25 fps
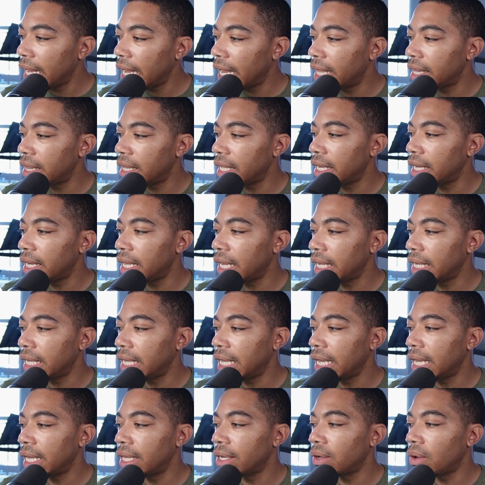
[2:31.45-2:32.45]
And then
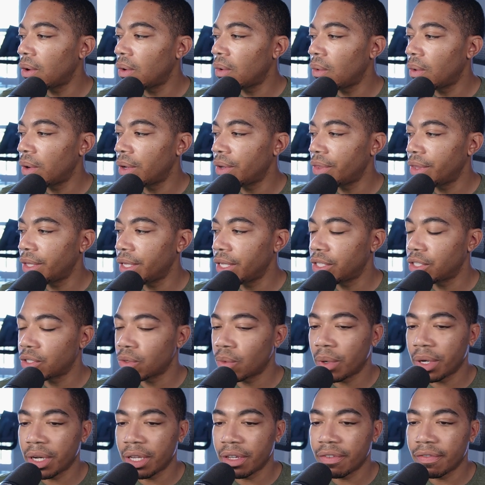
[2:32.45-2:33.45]
again on the
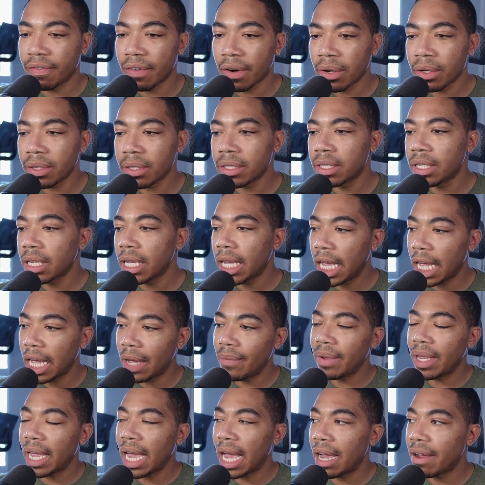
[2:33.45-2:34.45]
21st.
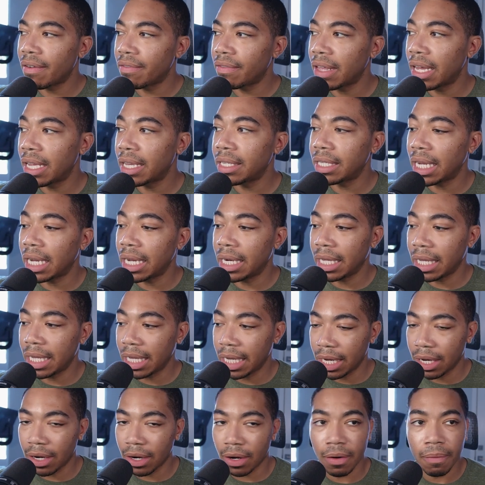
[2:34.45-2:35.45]
And we have that data
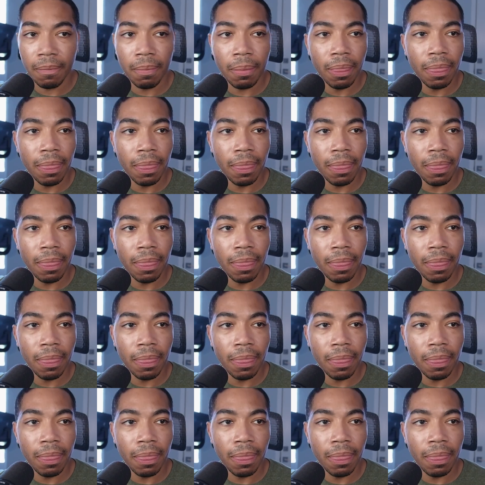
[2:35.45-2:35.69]
here.